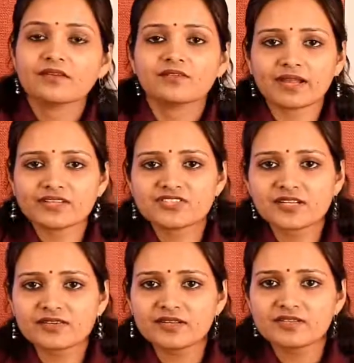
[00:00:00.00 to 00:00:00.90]
Right,
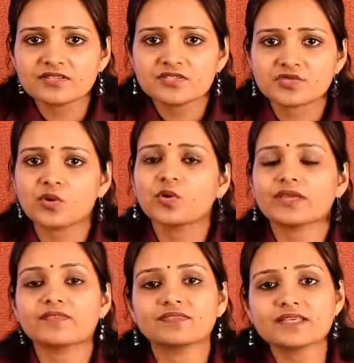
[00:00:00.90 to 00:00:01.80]
children? So,
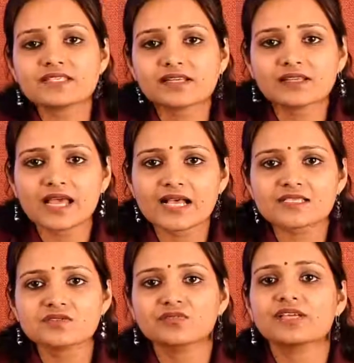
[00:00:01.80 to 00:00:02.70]
in this
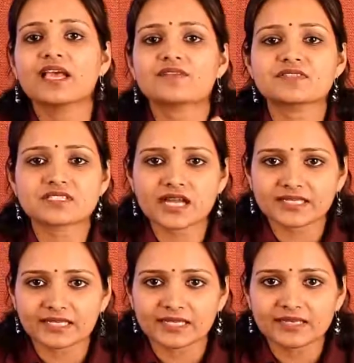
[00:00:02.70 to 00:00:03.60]
class, we have
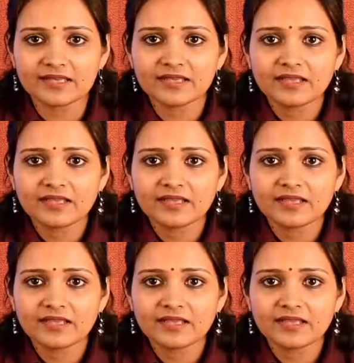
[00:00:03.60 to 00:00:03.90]
studied